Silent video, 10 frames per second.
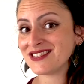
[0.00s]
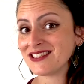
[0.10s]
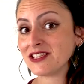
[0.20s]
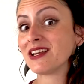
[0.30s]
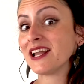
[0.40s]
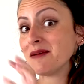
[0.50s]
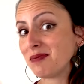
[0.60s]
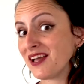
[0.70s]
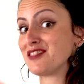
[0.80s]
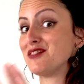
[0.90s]
you can
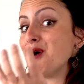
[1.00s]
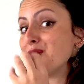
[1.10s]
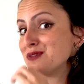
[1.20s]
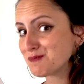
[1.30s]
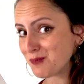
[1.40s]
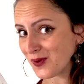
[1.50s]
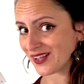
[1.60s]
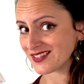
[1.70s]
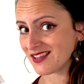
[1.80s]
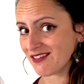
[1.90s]
apply those
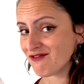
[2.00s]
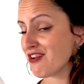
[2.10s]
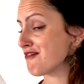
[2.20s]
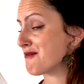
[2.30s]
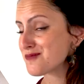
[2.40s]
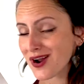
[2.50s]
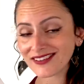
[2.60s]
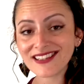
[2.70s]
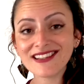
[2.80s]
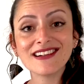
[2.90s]
points in very
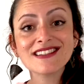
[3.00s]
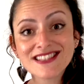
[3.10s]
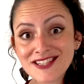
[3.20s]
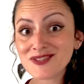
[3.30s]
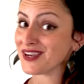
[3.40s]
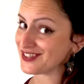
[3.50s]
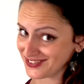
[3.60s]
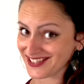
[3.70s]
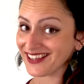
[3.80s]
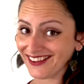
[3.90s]
practical situations
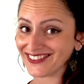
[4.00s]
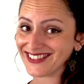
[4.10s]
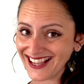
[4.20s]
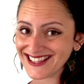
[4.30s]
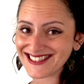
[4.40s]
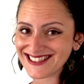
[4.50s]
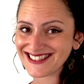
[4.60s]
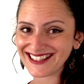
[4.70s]
and contexts.